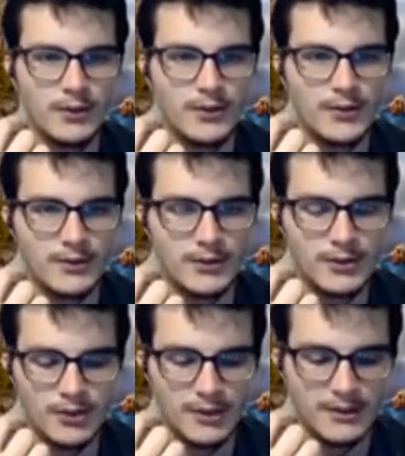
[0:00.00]
to
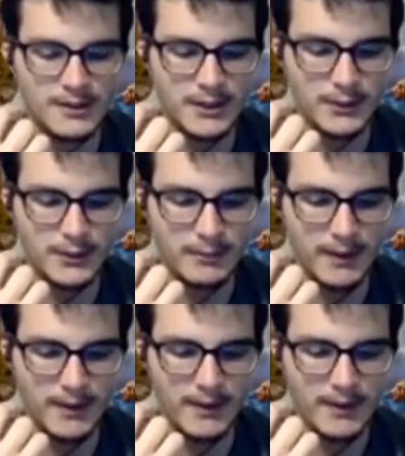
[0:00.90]
just continue in
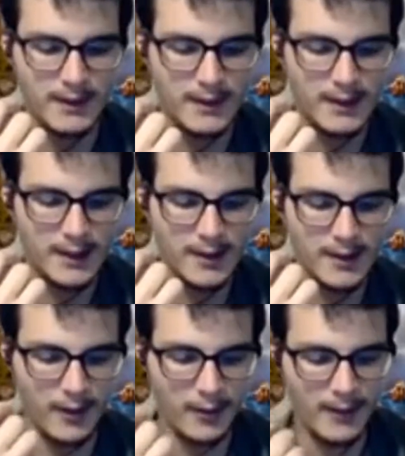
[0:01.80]
my
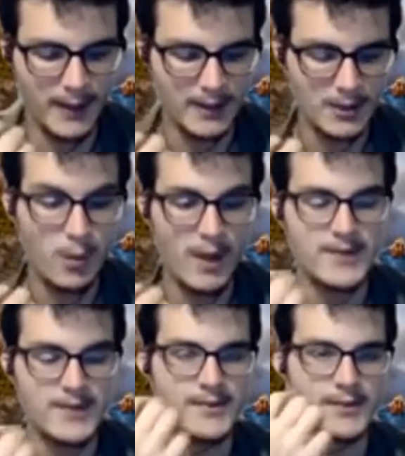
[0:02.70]
on my
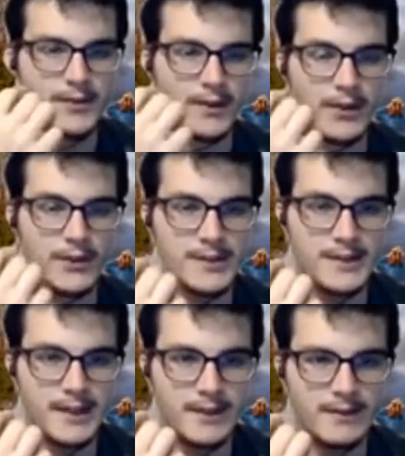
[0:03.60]
quest to
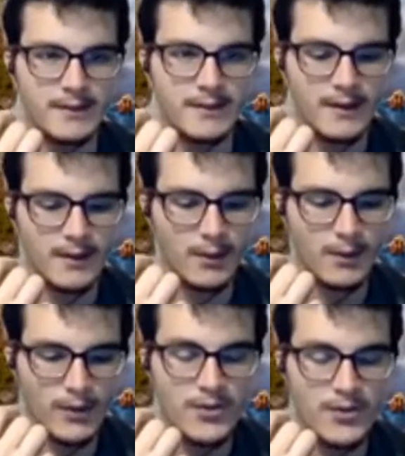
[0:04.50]
understand
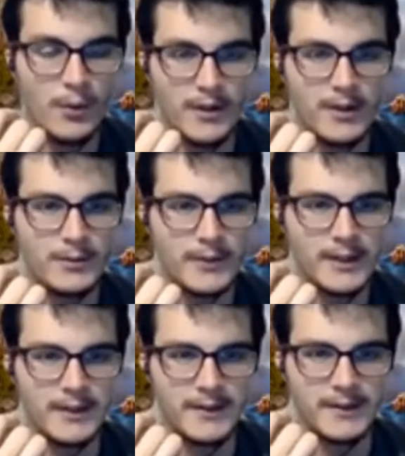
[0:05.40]
what's going on really
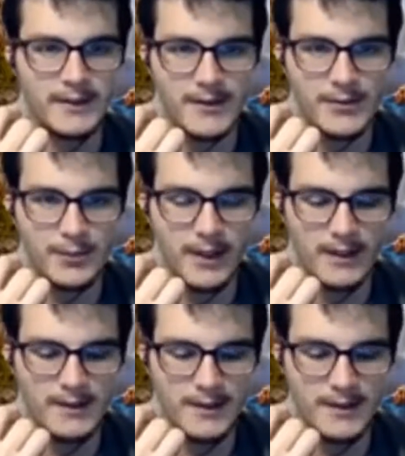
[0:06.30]
in this
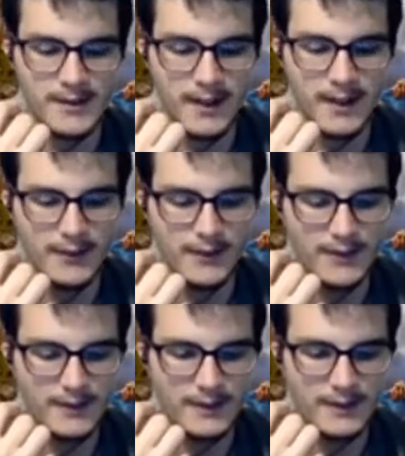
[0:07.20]
reality, in this life,
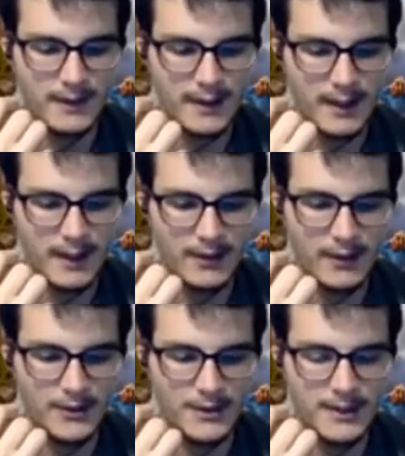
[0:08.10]
and
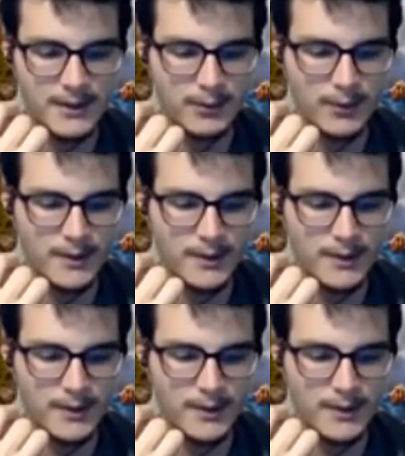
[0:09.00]
understand what